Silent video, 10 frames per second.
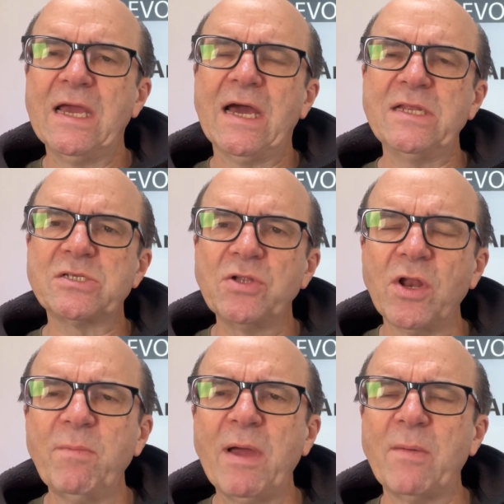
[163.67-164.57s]
And it's
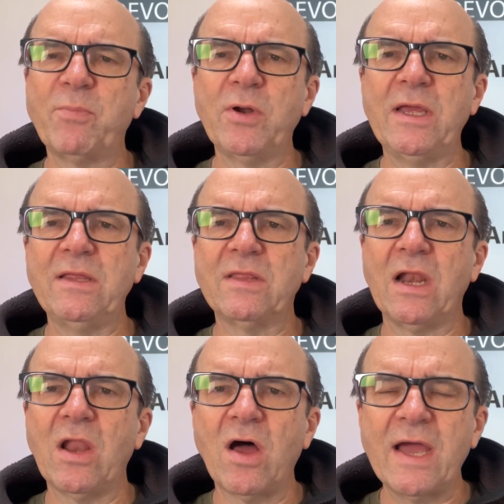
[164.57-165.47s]
not about putting the
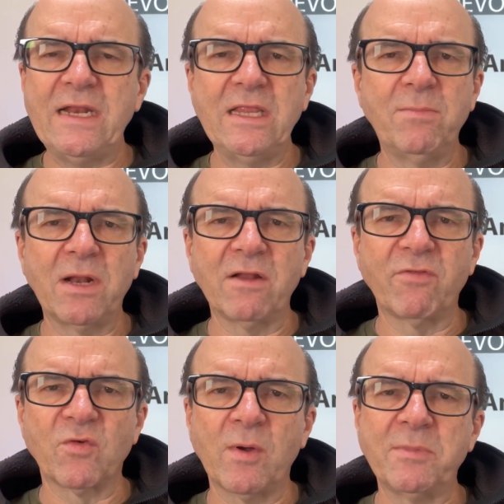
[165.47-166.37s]
line in the middle of
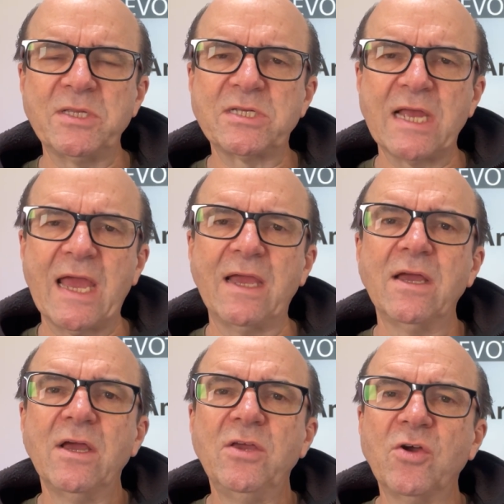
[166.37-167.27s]
the room and
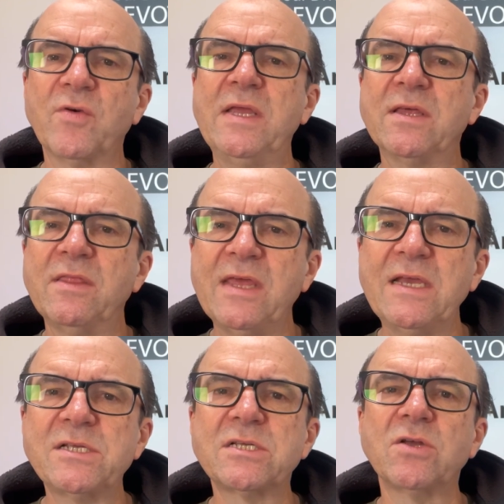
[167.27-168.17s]
saying, you're either
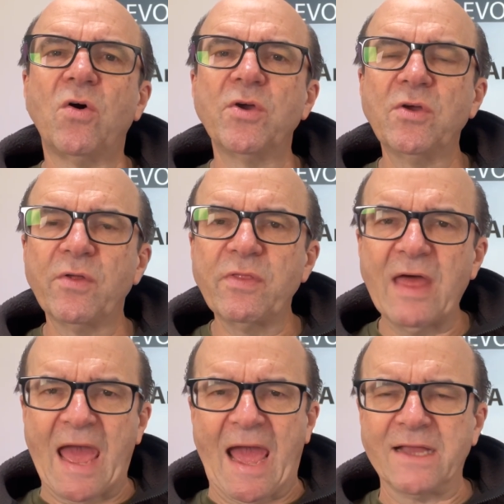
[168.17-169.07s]
this or you're
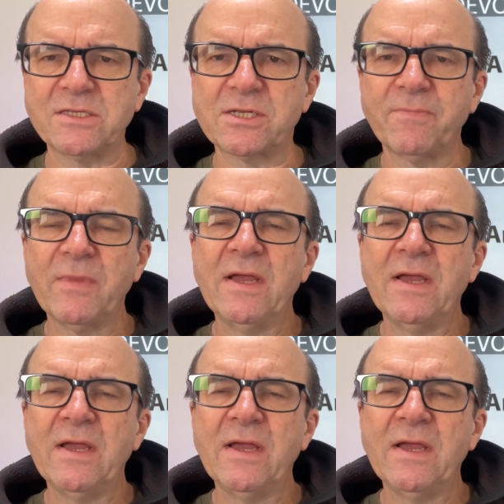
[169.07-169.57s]
that.